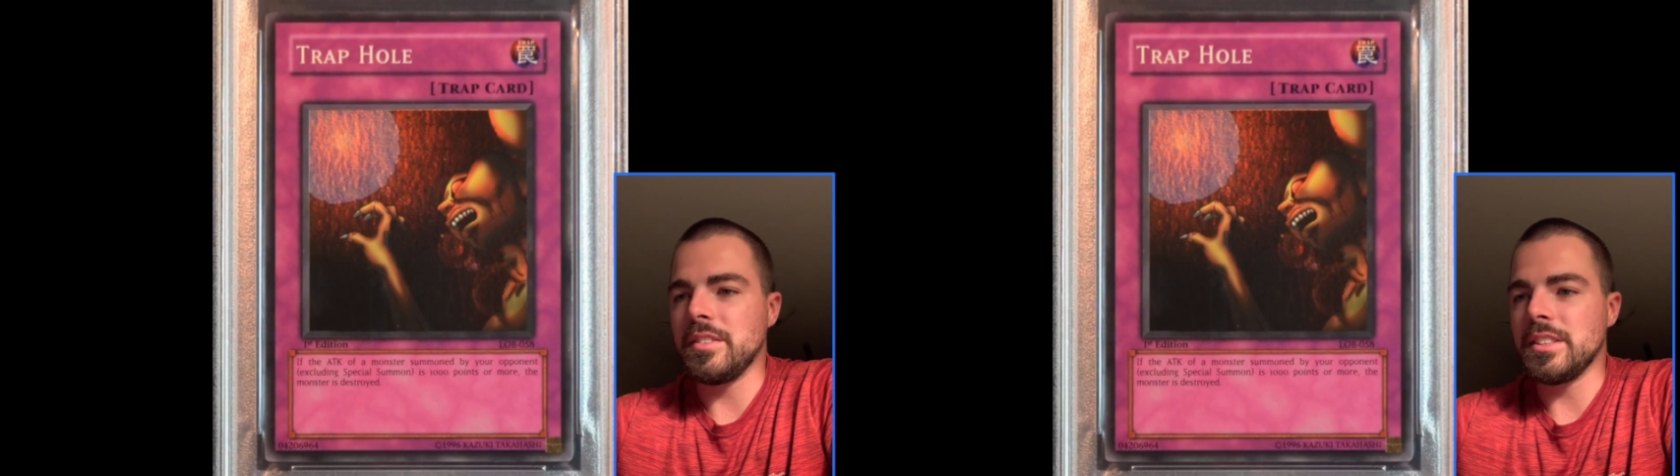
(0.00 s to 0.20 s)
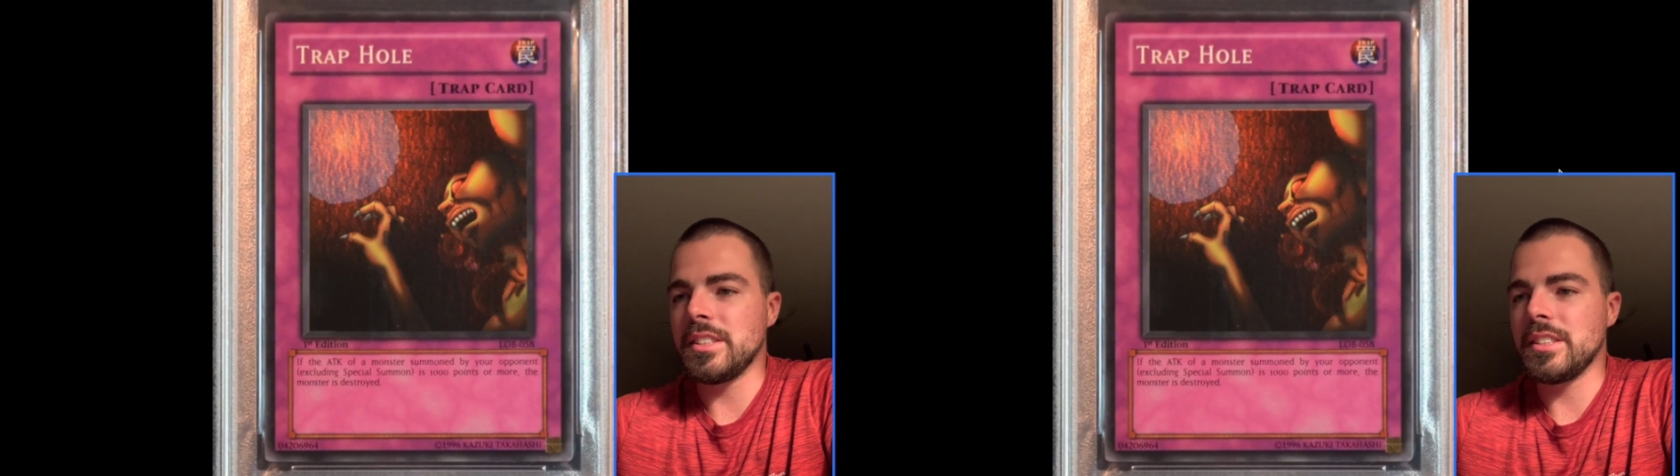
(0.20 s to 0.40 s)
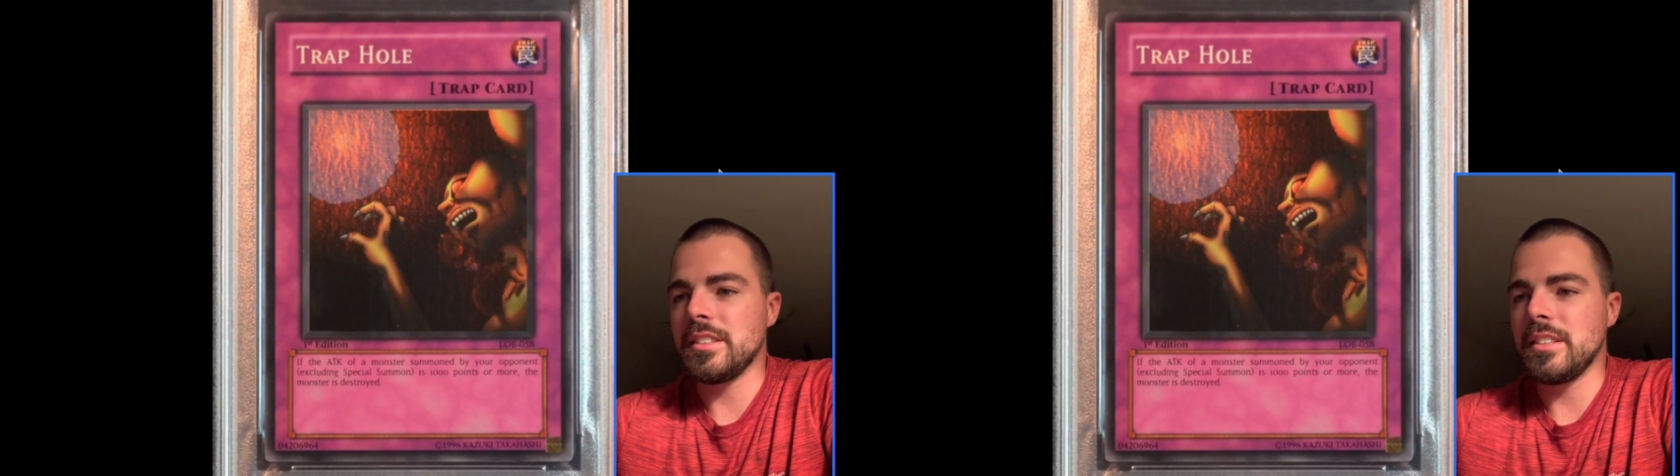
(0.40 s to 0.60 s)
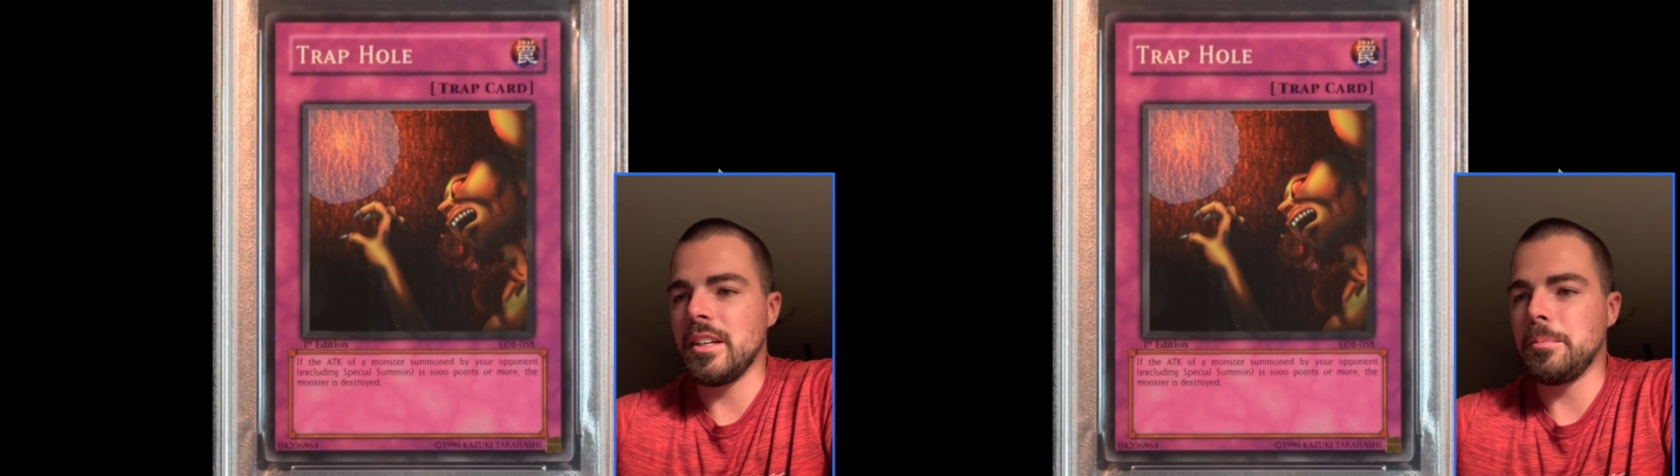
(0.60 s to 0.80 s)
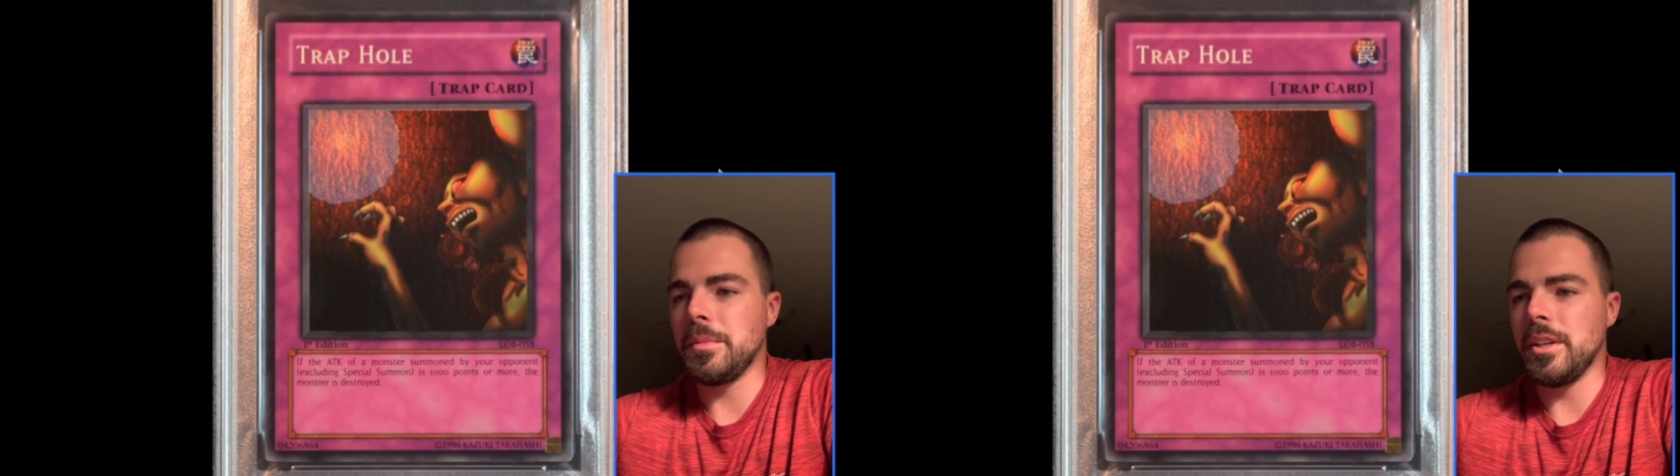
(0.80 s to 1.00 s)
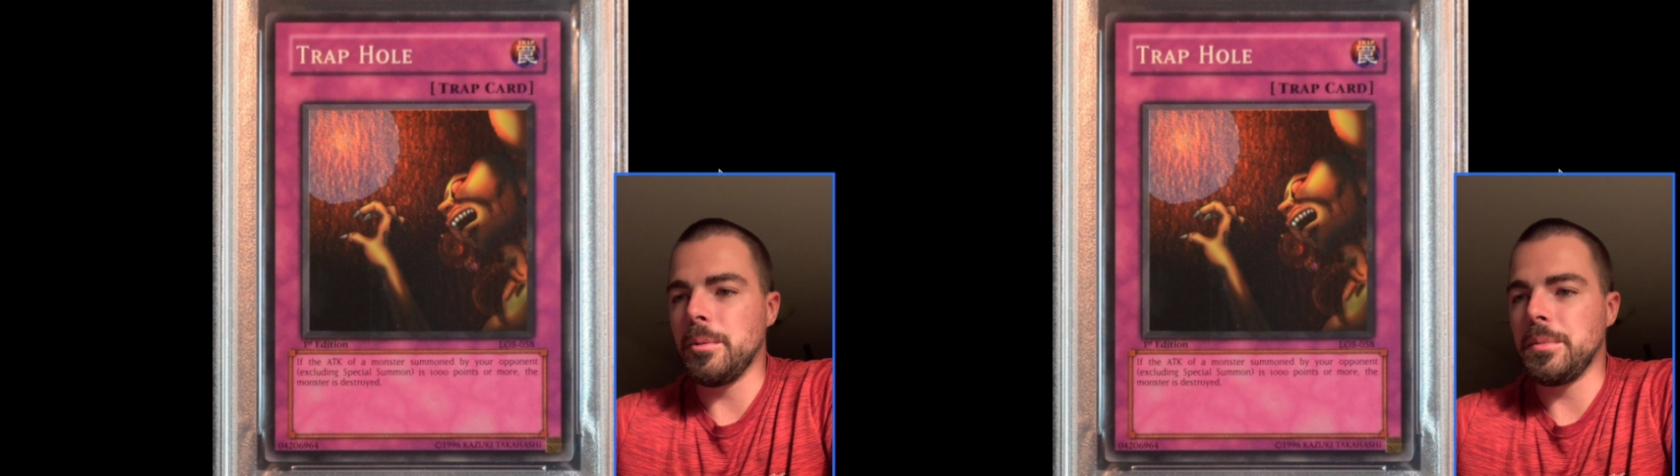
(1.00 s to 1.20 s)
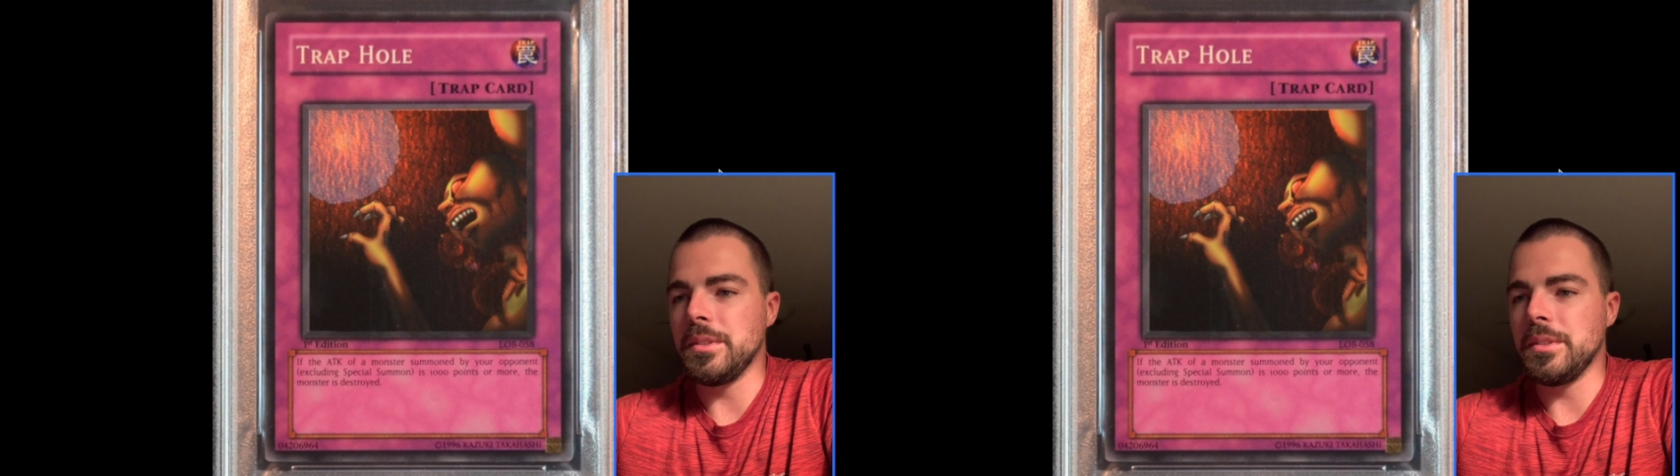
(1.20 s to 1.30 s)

this up, up the